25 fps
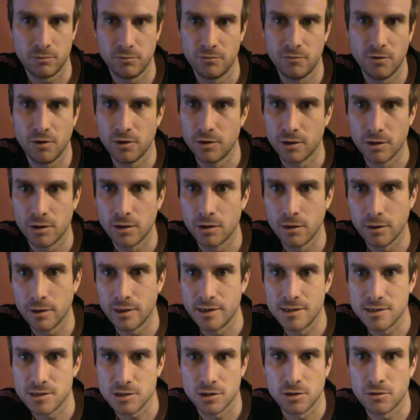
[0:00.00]
Vonnegut
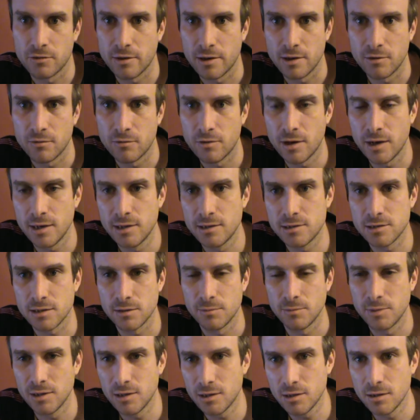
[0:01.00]
is a great writer,
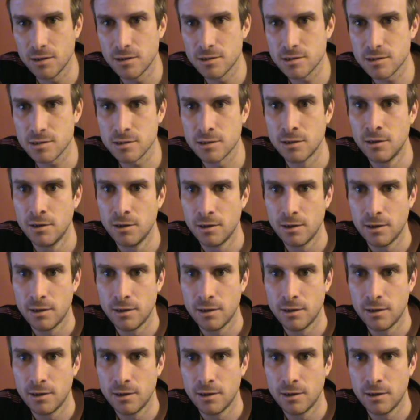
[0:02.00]
because